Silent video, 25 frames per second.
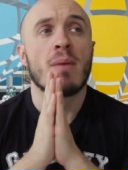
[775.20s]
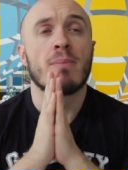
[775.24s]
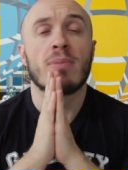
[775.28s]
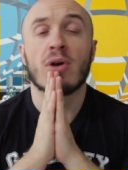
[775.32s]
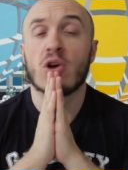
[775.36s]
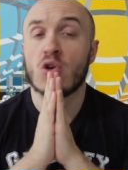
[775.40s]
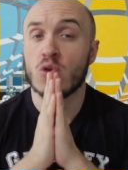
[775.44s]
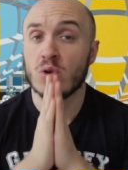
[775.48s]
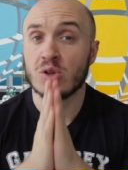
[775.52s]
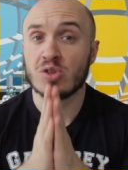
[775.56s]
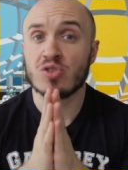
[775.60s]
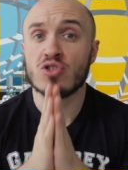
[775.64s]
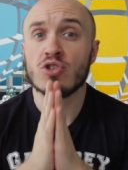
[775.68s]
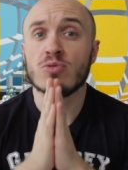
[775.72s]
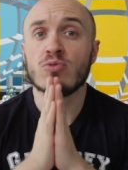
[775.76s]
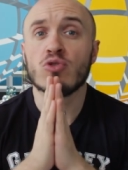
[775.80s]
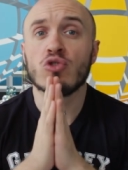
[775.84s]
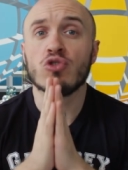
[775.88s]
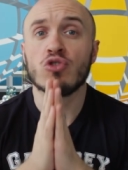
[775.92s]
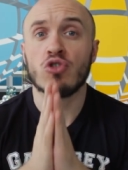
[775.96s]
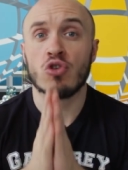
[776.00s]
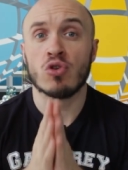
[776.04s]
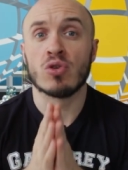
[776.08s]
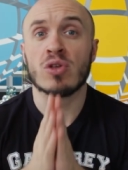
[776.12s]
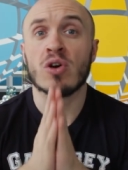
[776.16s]
But Chris
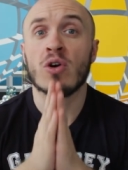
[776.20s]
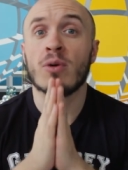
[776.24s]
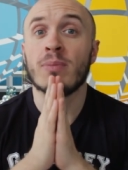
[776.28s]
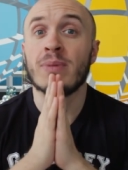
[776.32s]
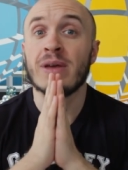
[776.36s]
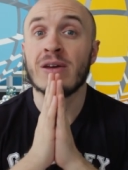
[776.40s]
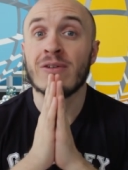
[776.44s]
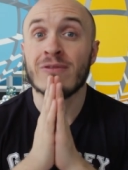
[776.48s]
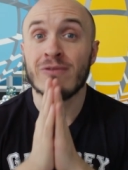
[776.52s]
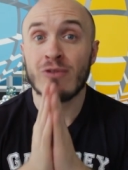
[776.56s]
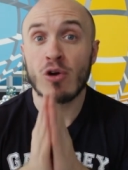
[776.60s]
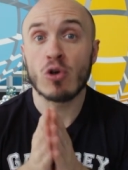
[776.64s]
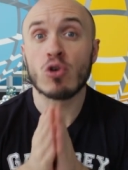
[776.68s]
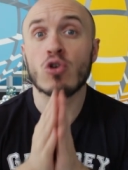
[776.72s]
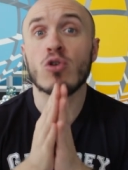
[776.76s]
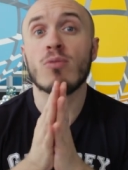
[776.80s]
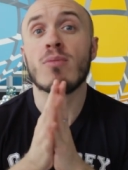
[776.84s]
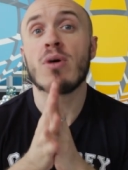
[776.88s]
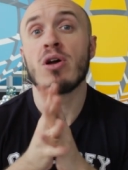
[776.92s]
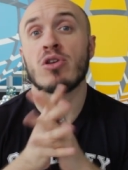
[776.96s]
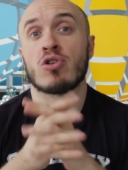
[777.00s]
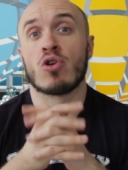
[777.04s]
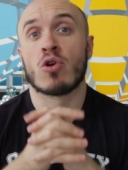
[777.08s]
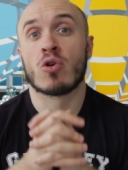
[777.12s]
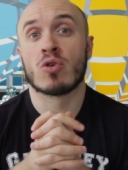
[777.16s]
Chibnall knew there would be a vocal
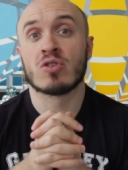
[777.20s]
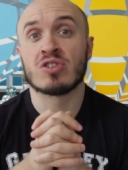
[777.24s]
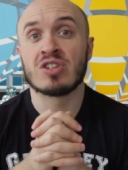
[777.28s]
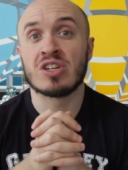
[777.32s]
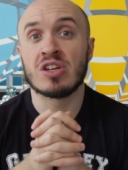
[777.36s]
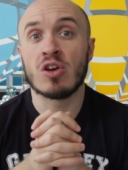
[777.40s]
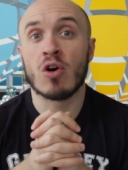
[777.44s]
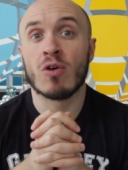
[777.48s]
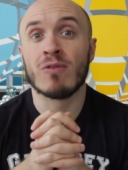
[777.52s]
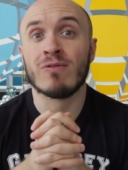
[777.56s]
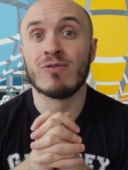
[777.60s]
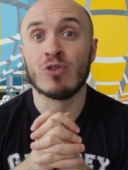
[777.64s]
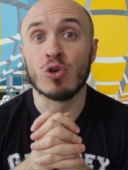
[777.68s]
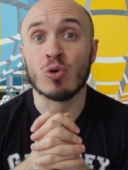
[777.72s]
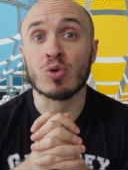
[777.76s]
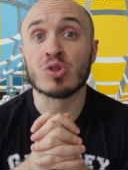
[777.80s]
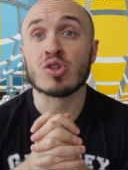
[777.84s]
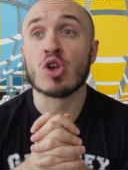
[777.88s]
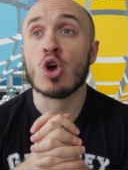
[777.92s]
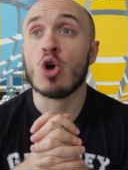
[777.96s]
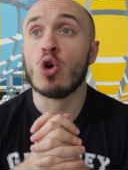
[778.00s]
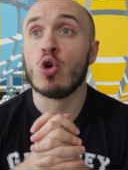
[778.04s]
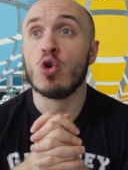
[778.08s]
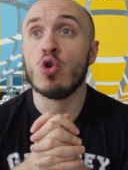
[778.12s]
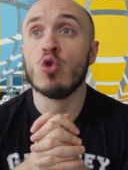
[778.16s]
minority of viewers